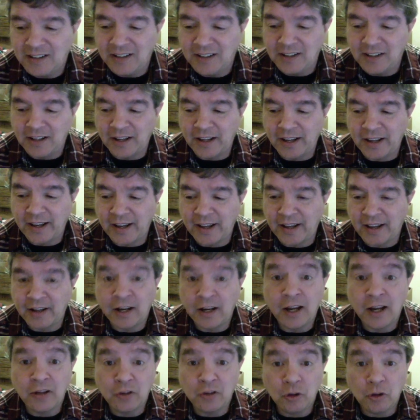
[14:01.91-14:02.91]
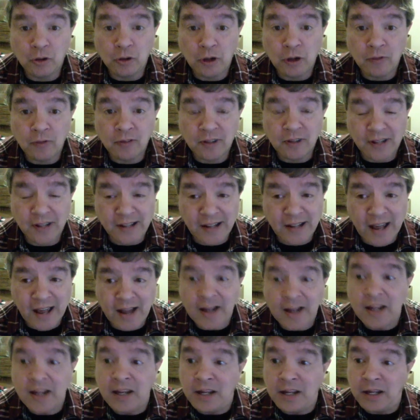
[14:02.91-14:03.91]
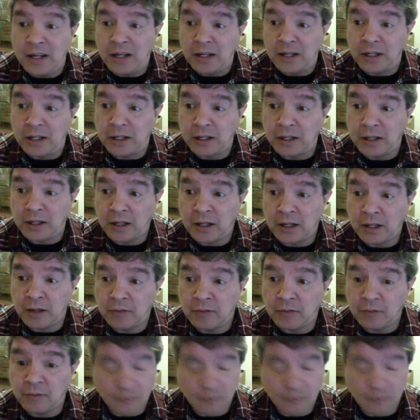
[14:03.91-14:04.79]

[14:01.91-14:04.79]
And yeah, so differently that if